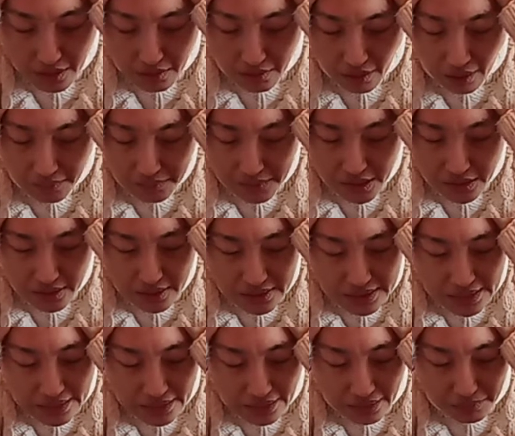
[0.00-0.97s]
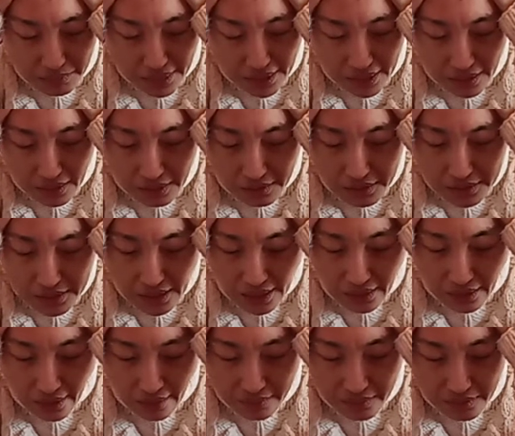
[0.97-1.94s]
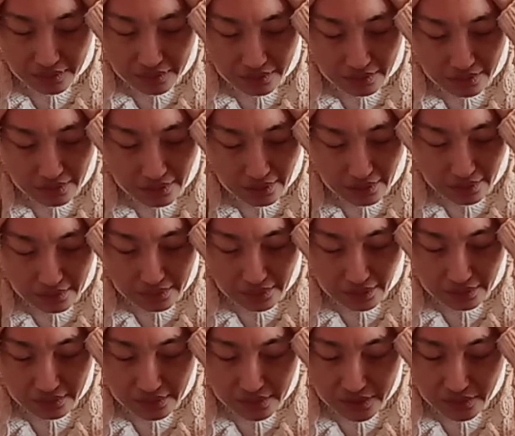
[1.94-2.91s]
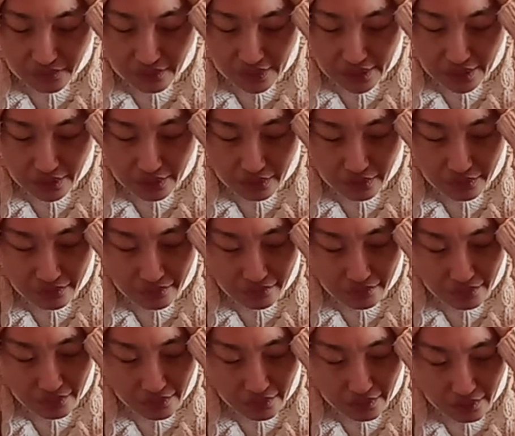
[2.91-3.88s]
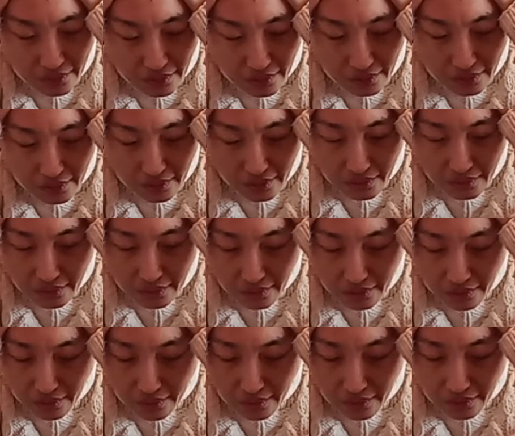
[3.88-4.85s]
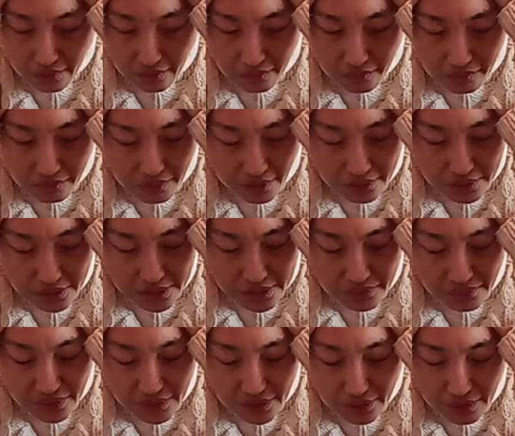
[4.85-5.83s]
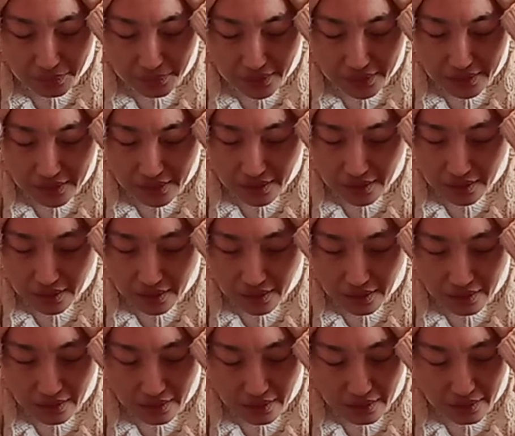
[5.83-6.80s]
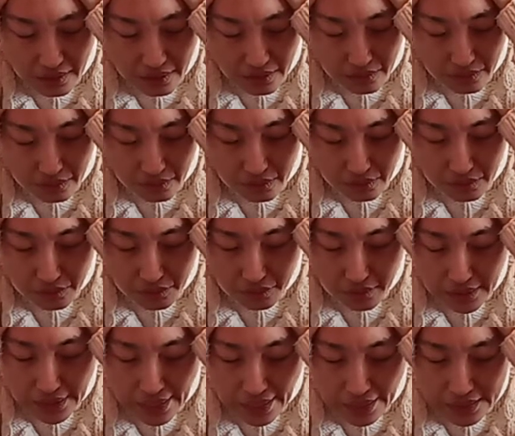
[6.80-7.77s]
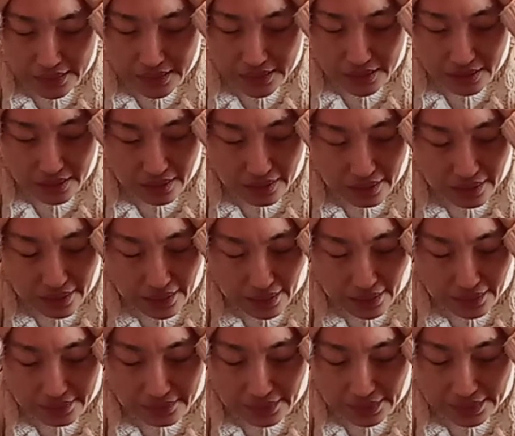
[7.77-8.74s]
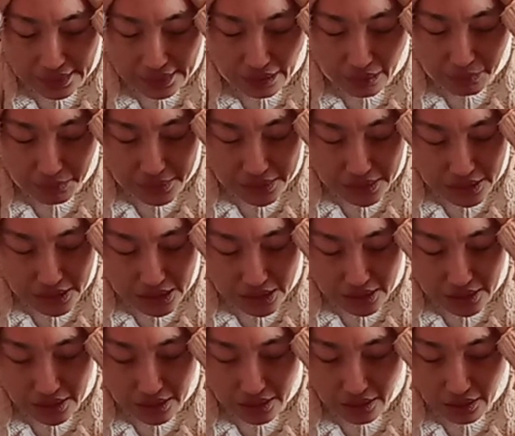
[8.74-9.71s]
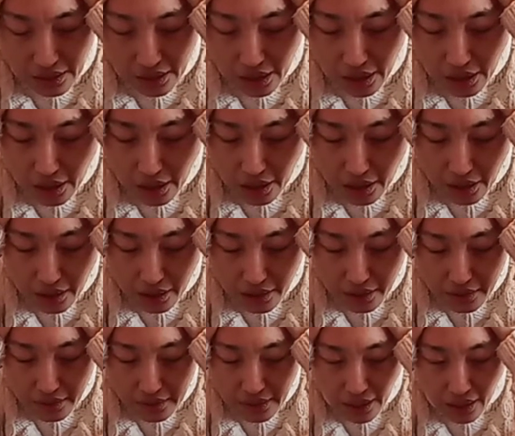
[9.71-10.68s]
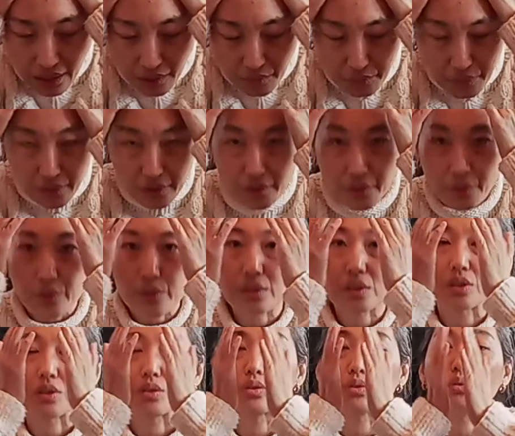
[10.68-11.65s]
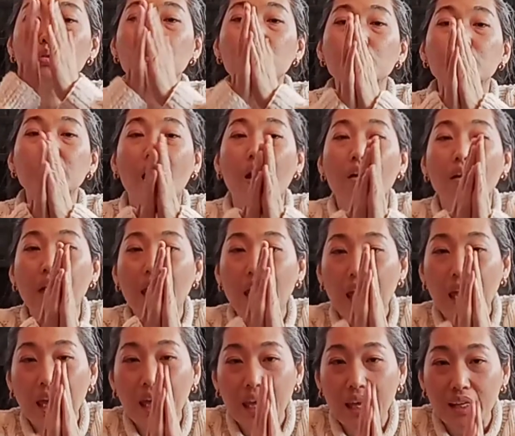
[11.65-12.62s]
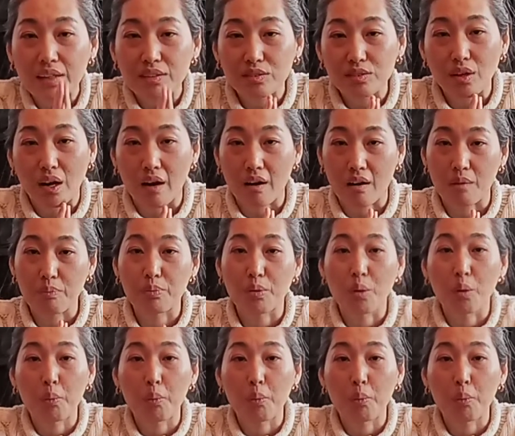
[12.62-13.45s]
I'm just sitting because I have to take this video, run this video, but then you could do relax and laying down position. Now we're going to use our hand to our